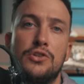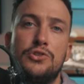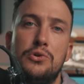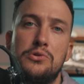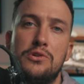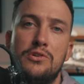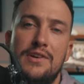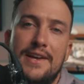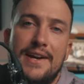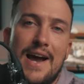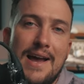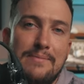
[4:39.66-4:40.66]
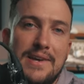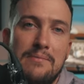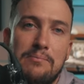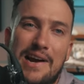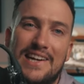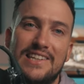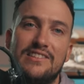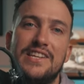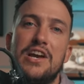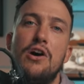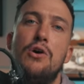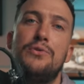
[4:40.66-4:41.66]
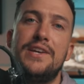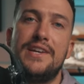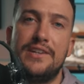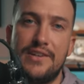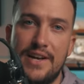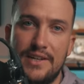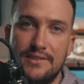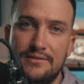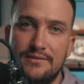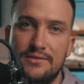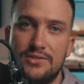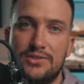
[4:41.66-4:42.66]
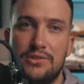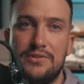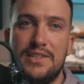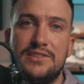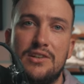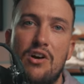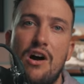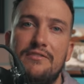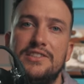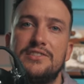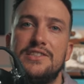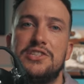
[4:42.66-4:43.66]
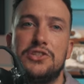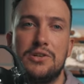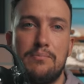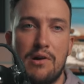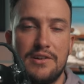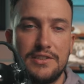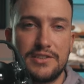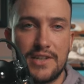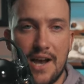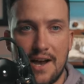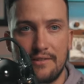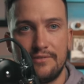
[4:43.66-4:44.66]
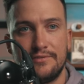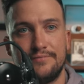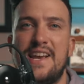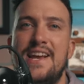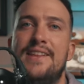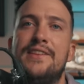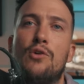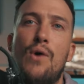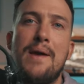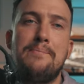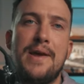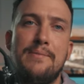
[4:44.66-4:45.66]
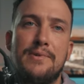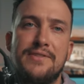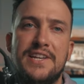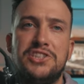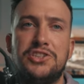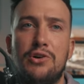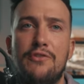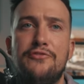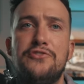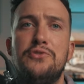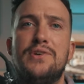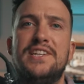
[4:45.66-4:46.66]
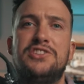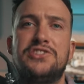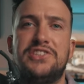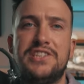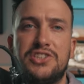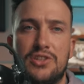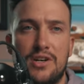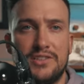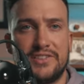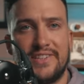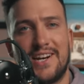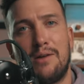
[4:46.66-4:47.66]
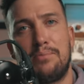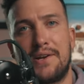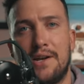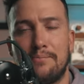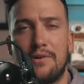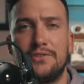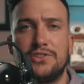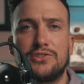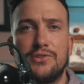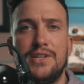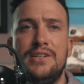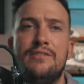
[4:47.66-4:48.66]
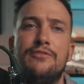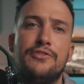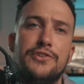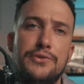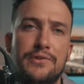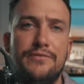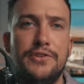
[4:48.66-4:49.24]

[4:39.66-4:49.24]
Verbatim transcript: Google and IBM practically own the internet, so these are obviously good partners to have. In their white paper, they show a few interesting charts that I'll bring up on the screen for you to